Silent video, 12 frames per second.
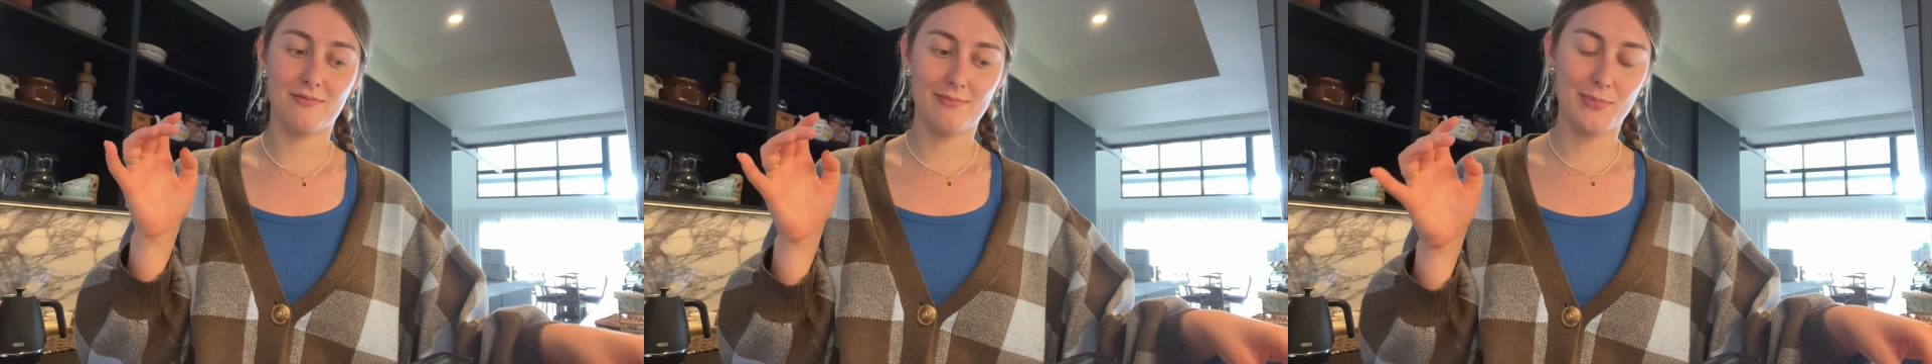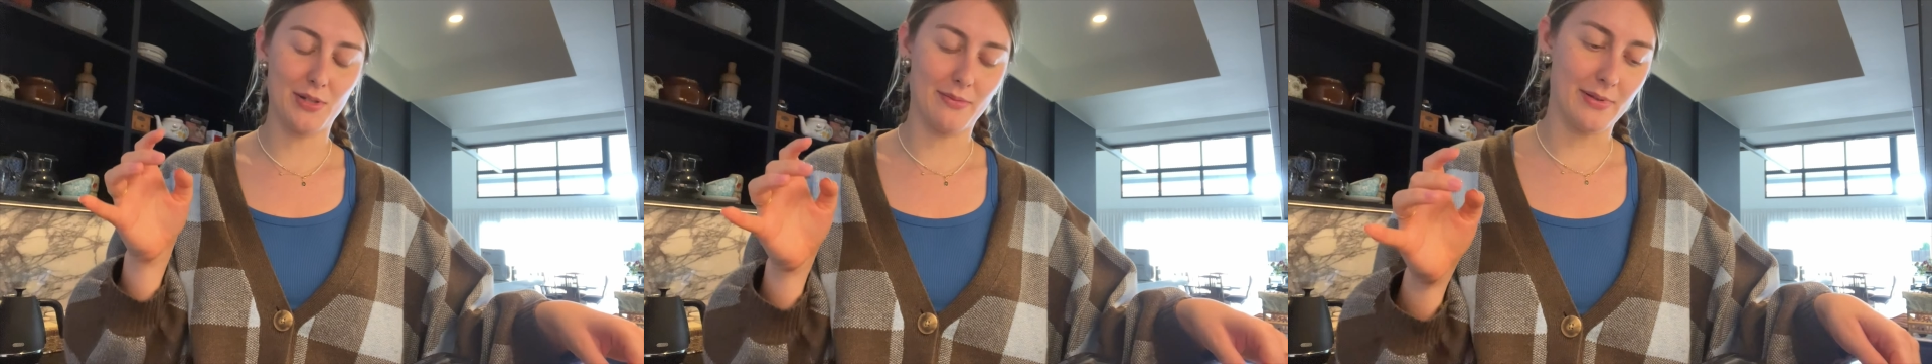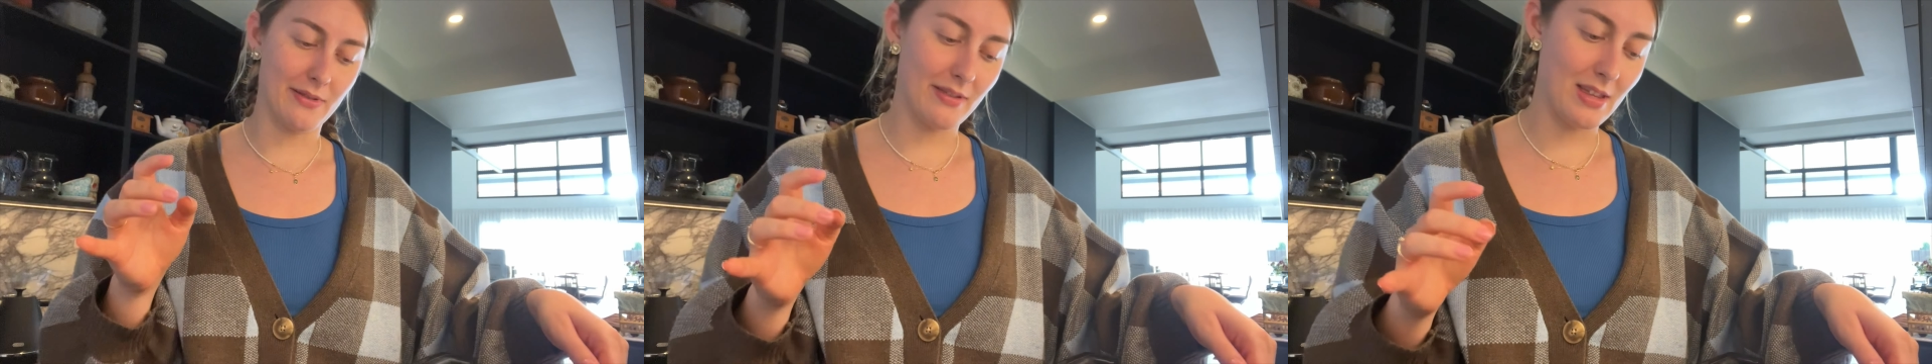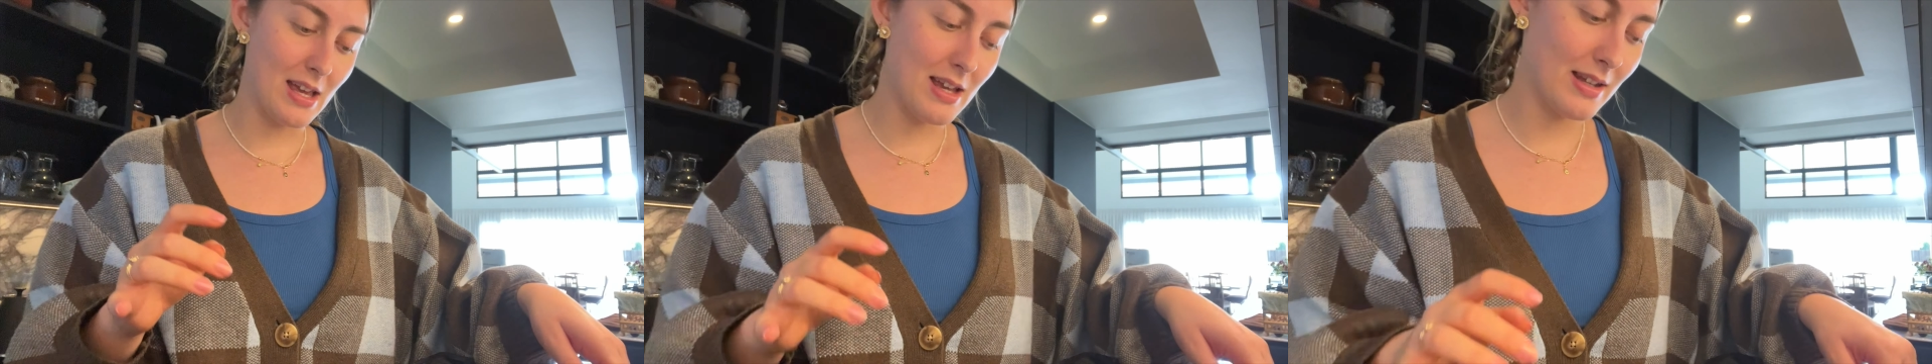Brisbane for
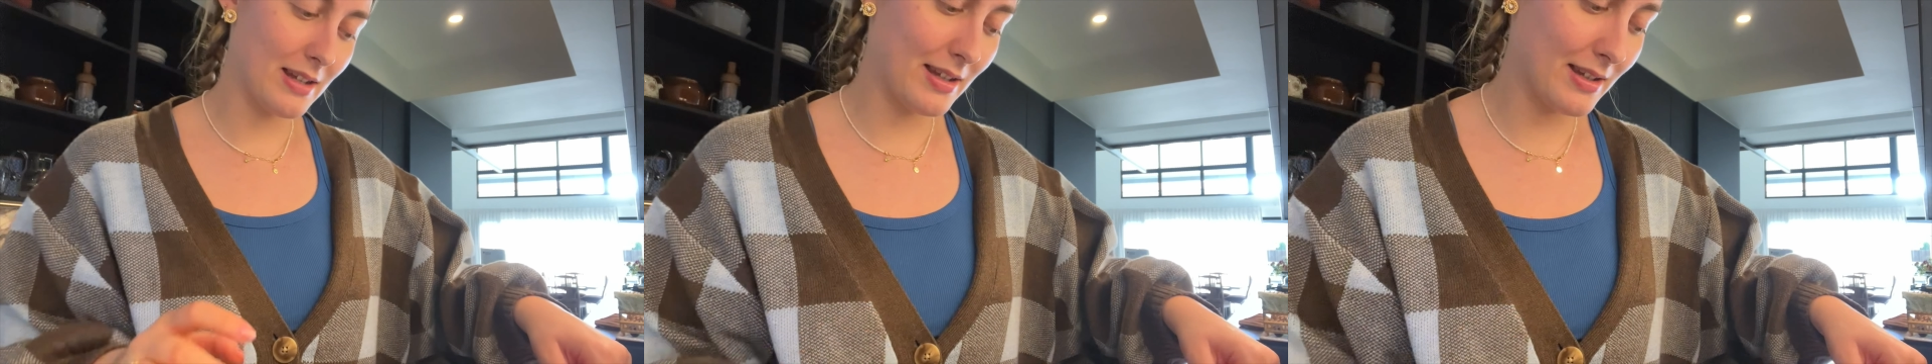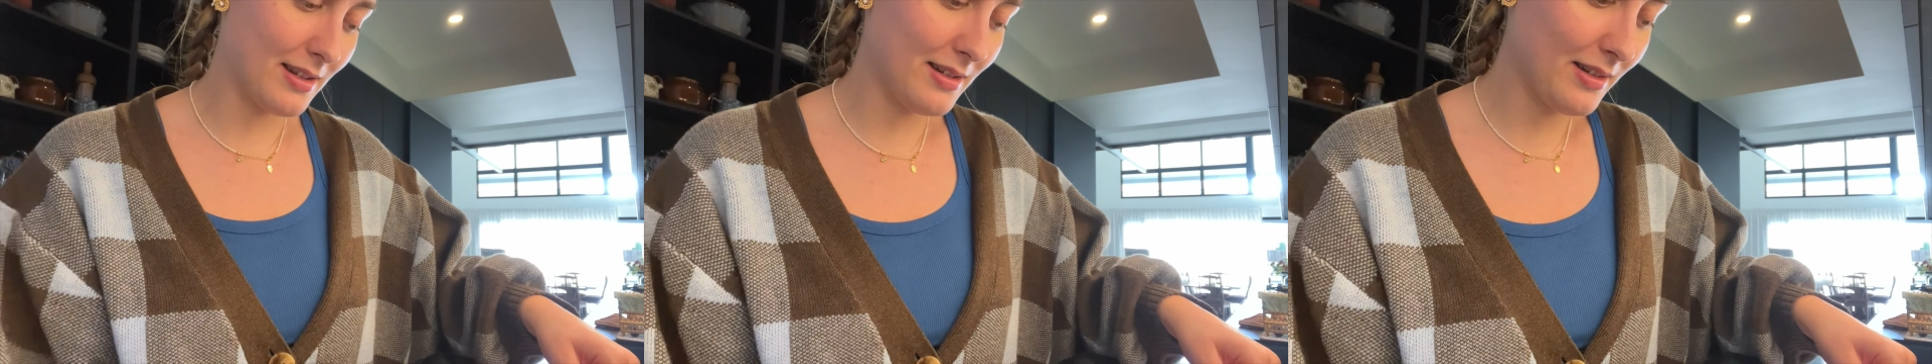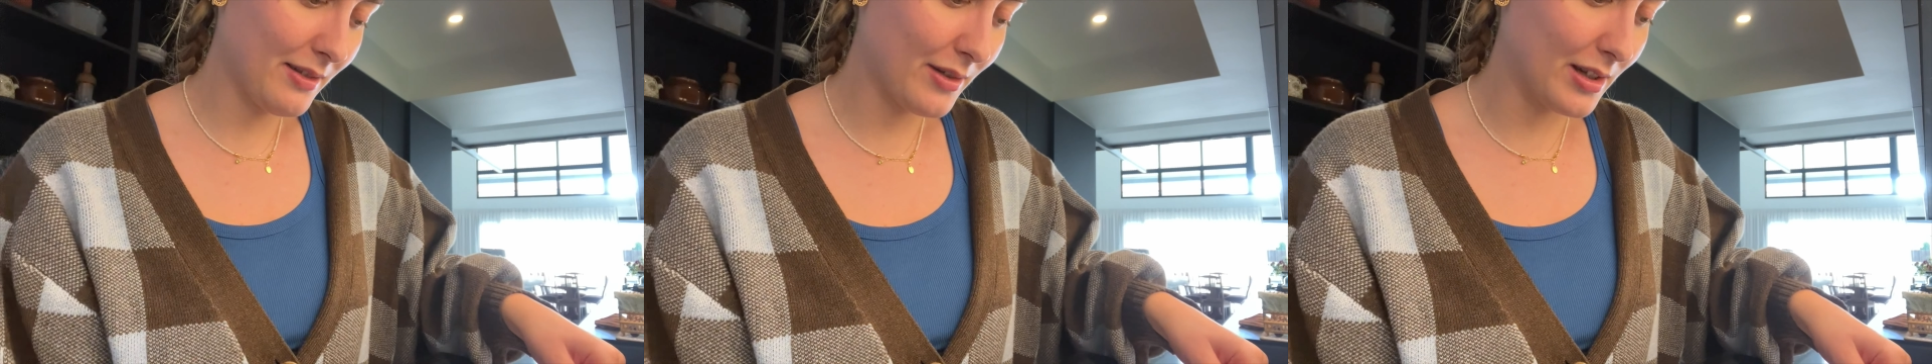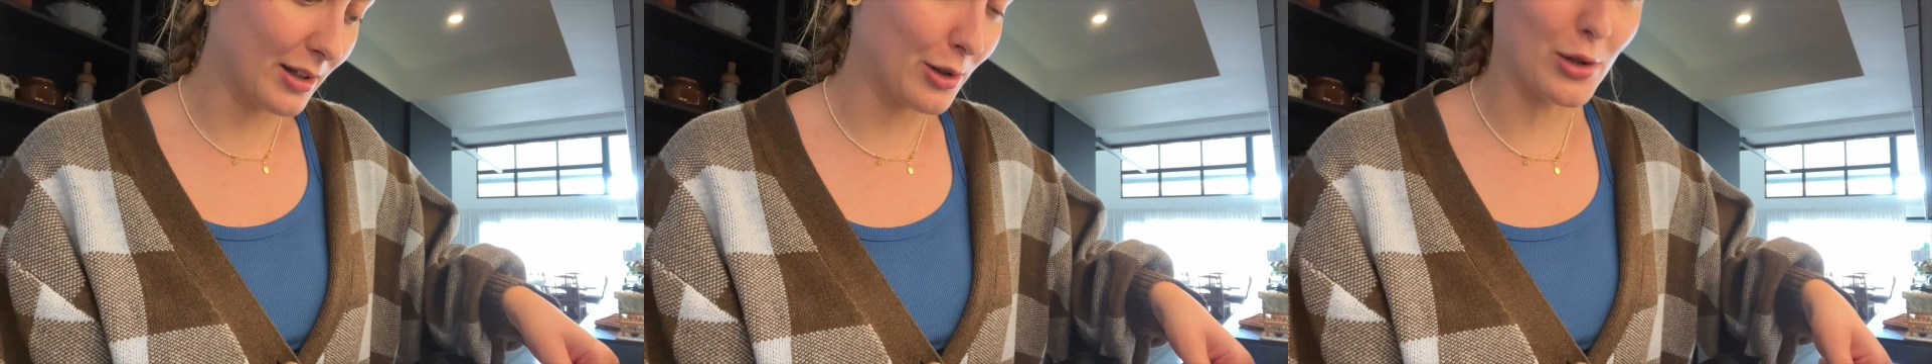that.
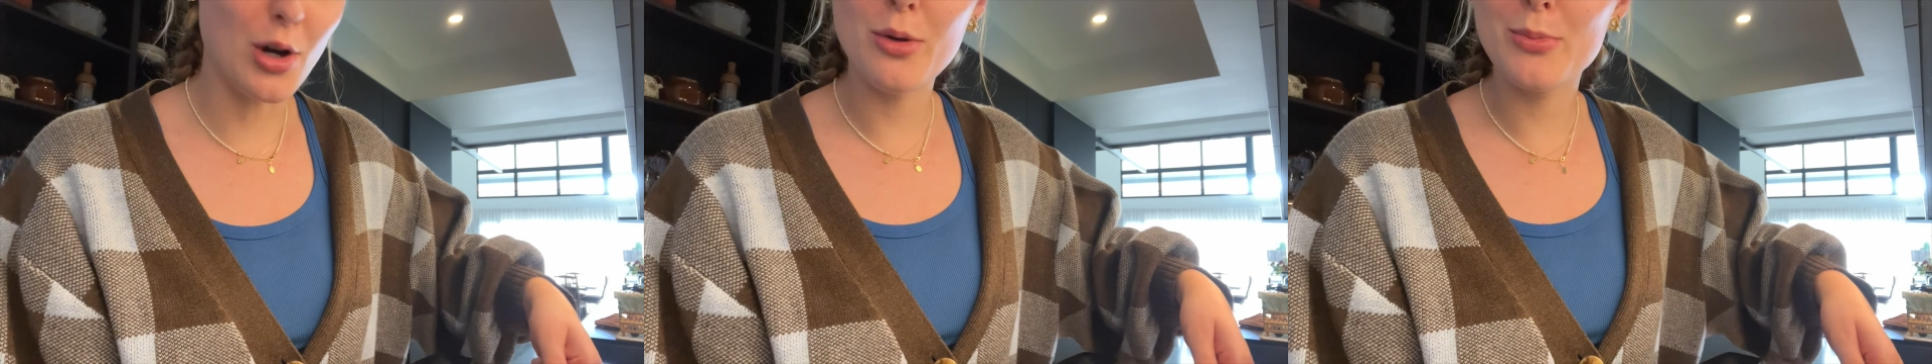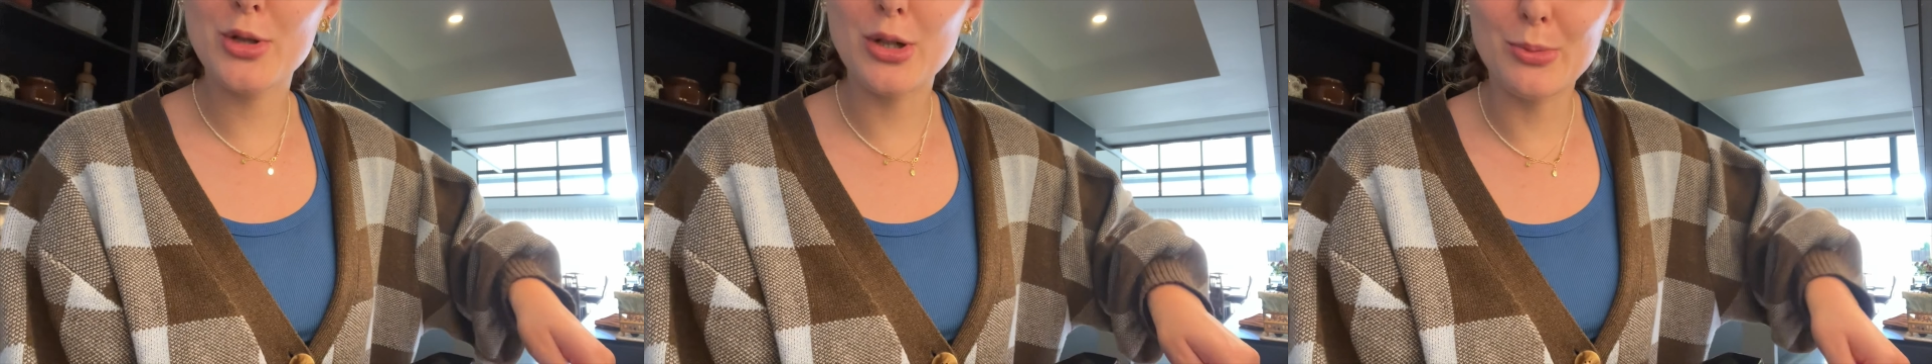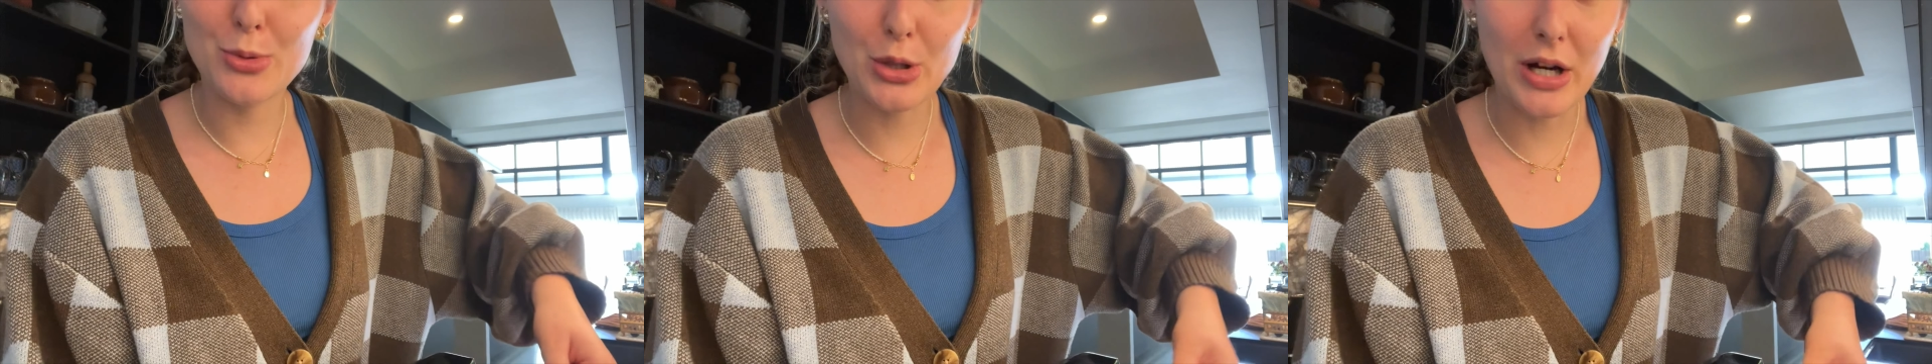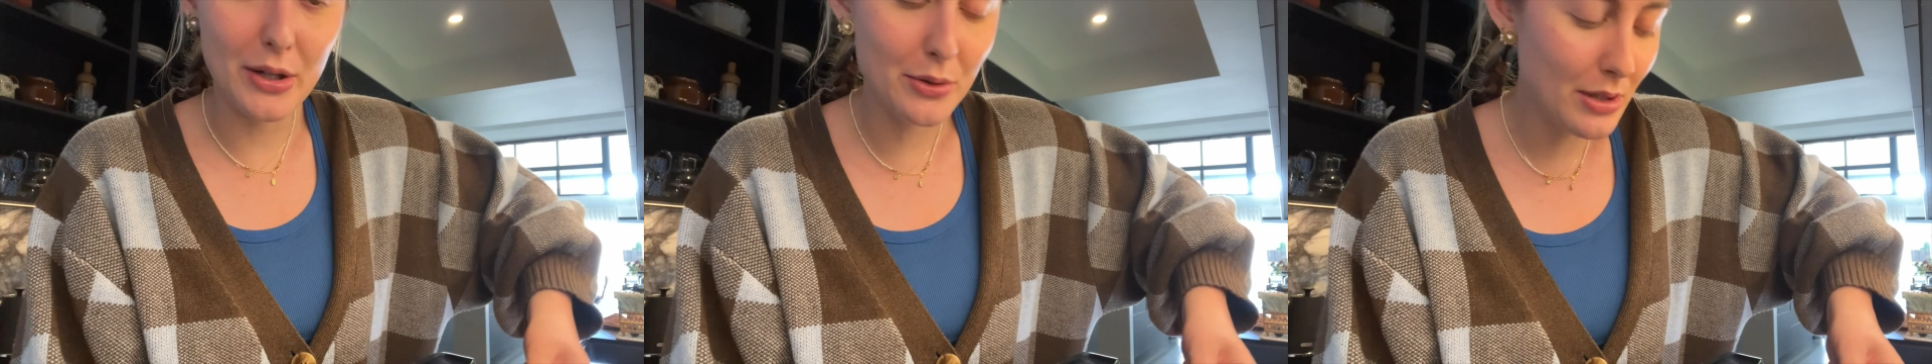Really good op shop
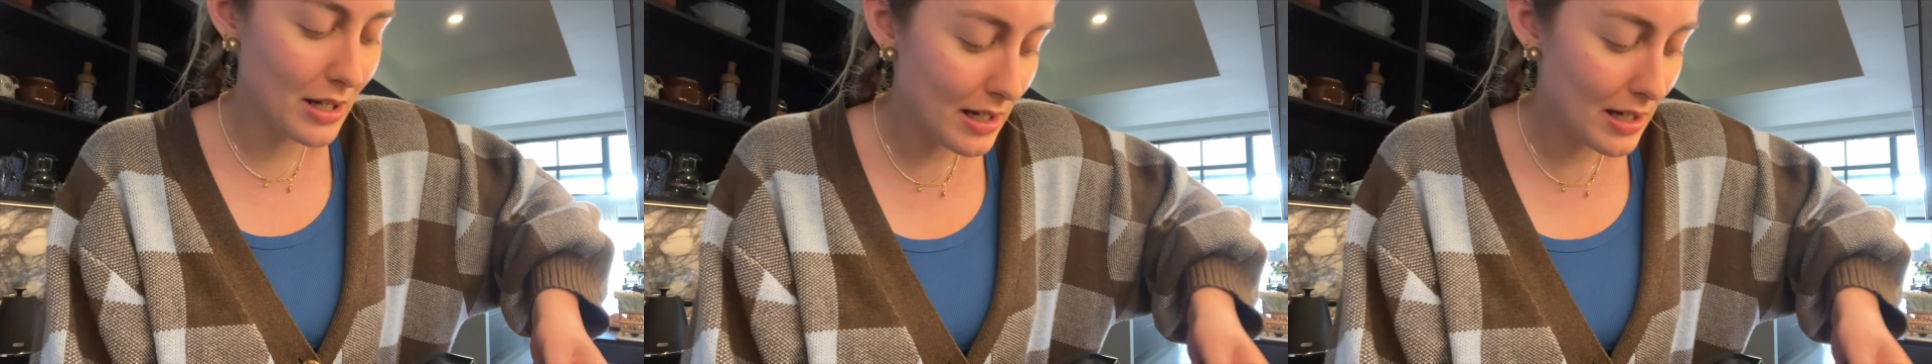trail.